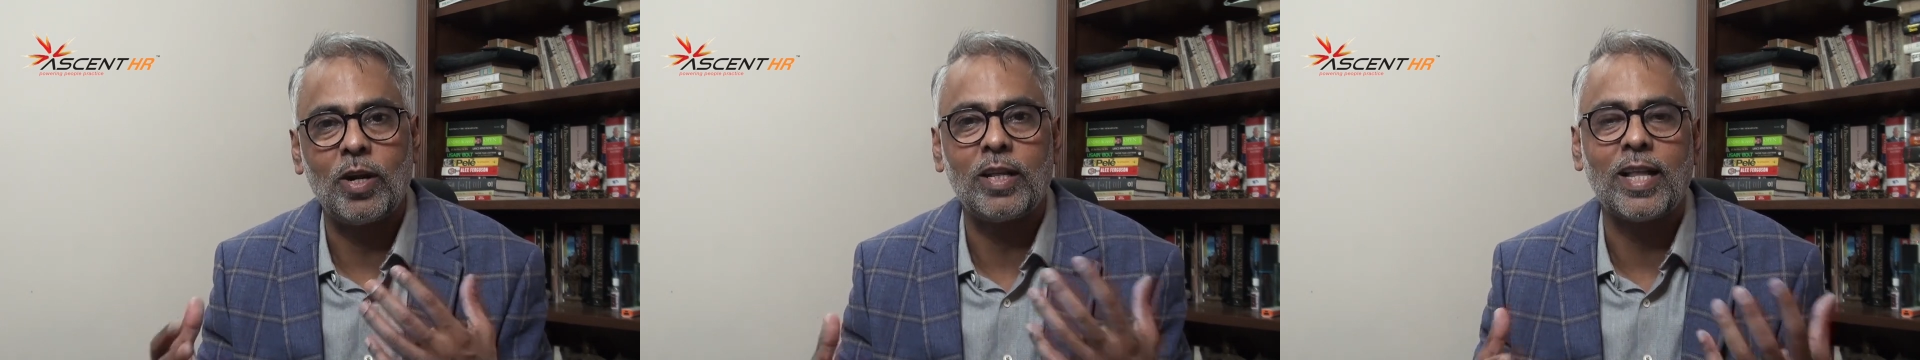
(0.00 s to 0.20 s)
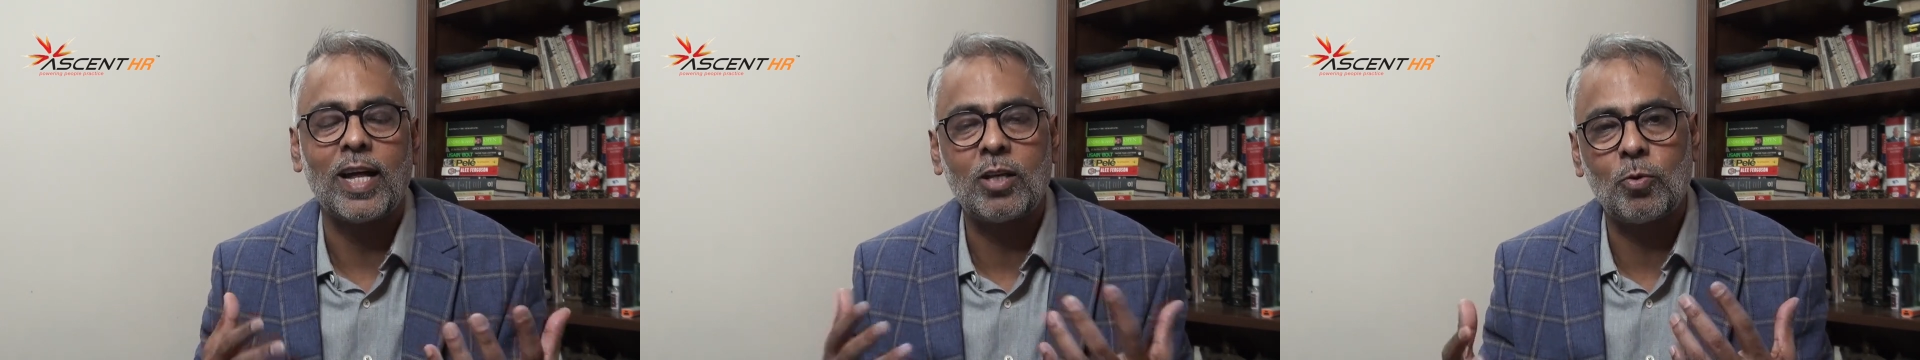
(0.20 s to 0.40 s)

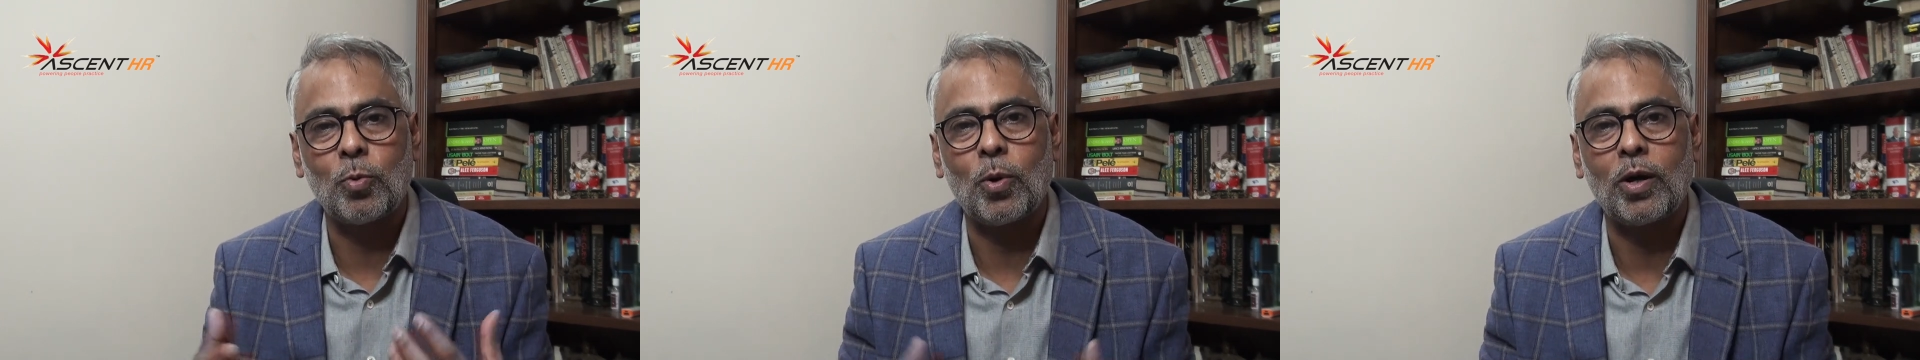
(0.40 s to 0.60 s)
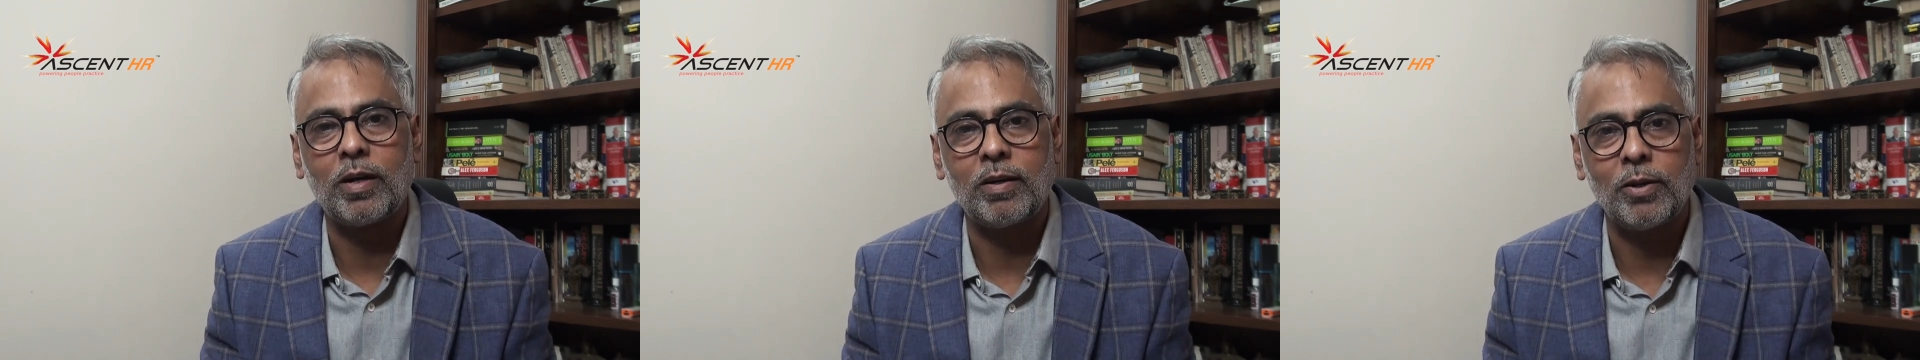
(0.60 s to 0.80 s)
And that's
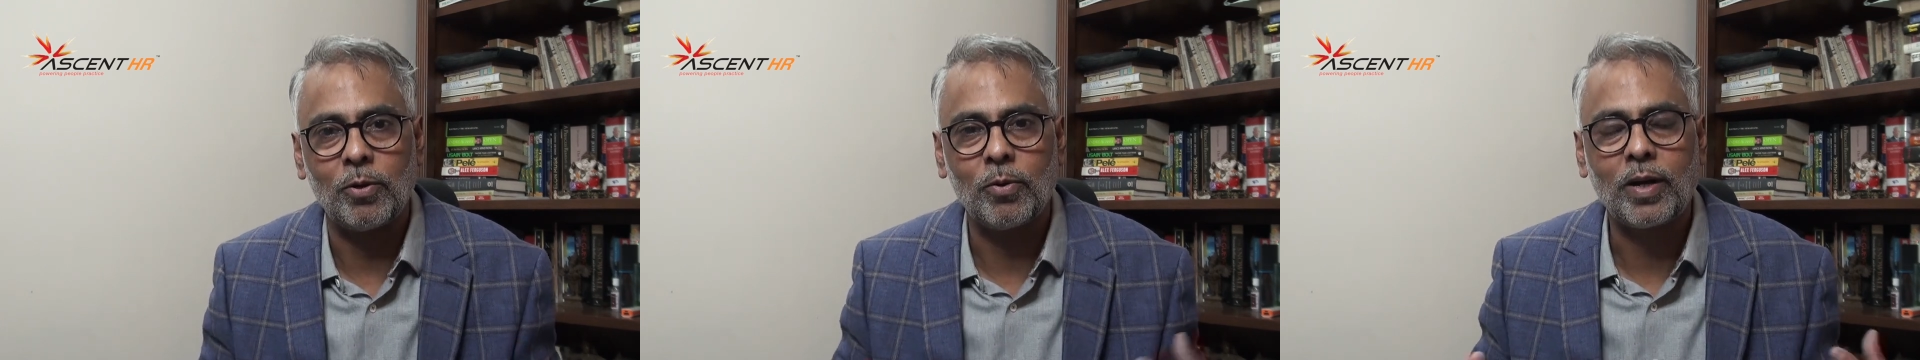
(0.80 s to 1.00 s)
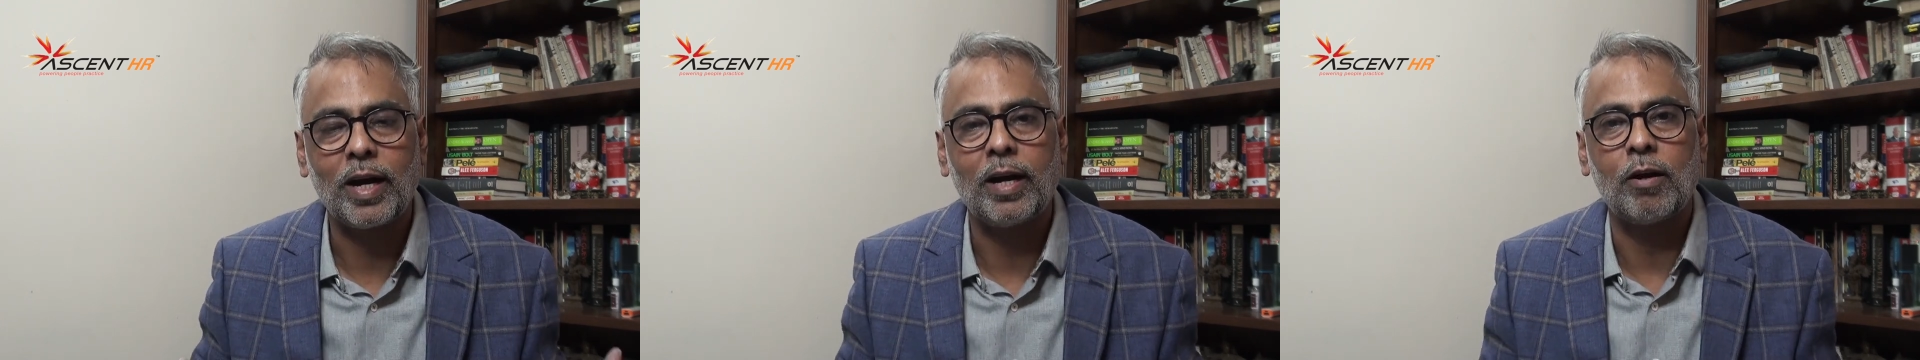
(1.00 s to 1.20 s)
what, you
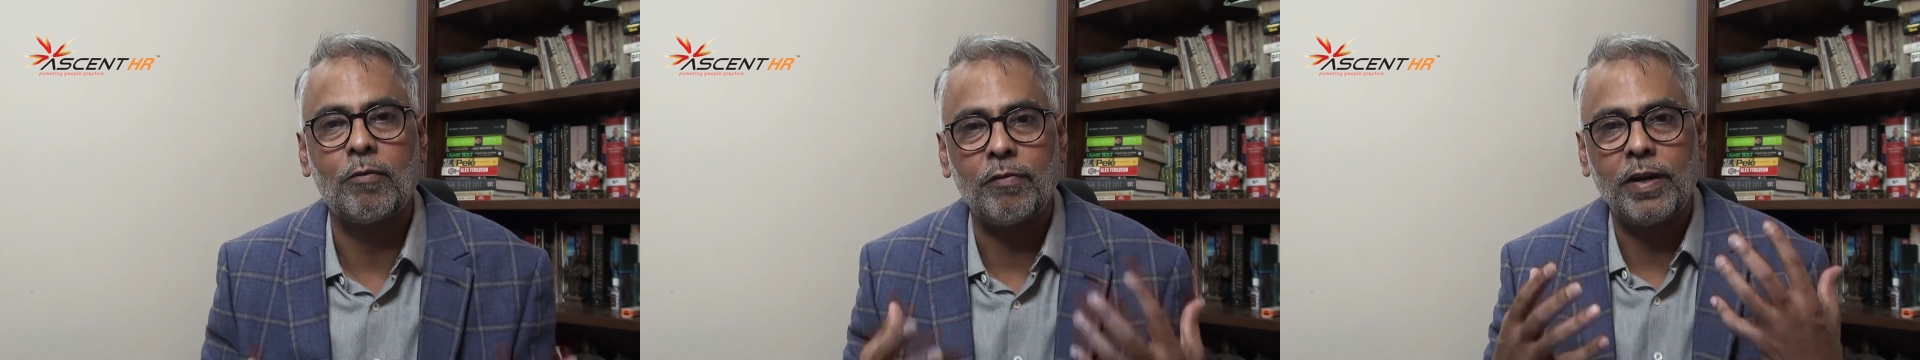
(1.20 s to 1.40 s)
know, kind of